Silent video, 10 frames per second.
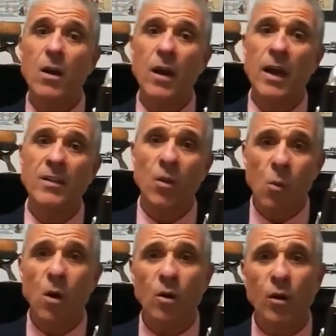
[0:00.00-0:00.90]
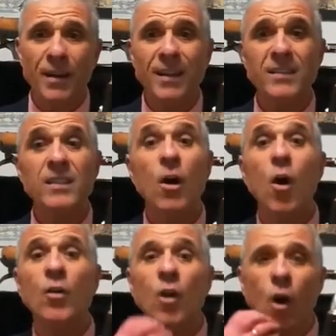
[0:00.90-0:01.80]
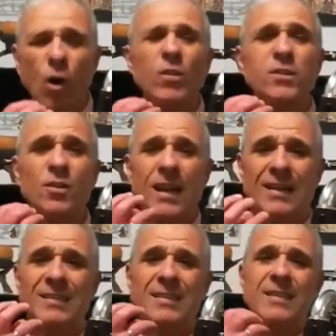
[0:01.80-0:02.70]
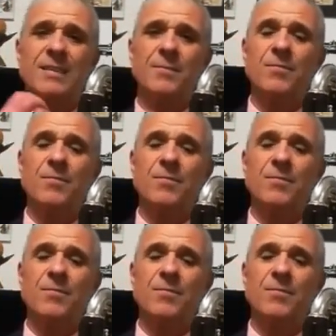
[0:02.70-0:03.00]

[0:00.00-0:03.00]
and work on it on all tonalities,